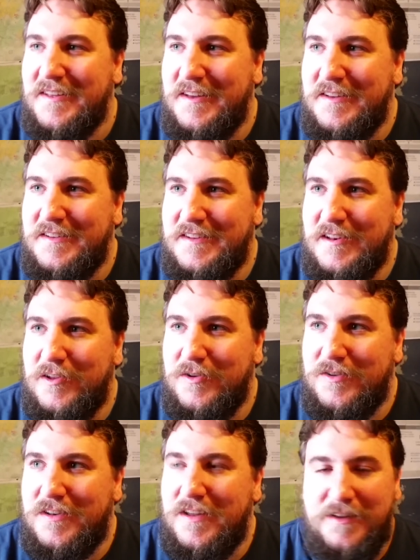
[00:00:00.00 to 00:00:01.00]
it
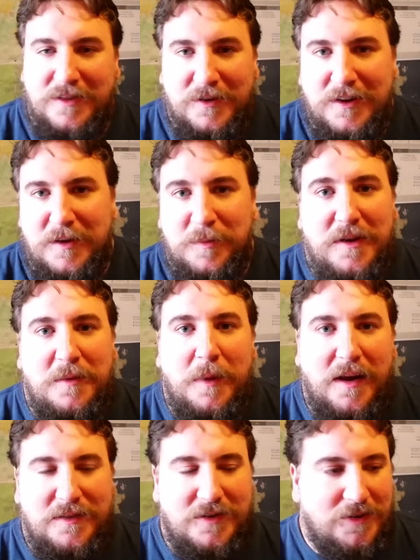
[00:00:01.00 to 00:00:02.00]
looked like there had been a
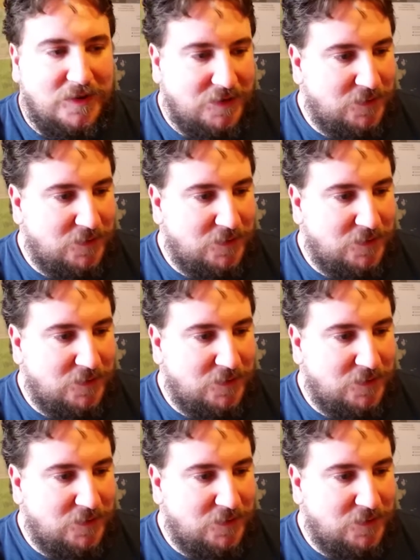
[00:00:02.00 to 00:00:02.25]
massacre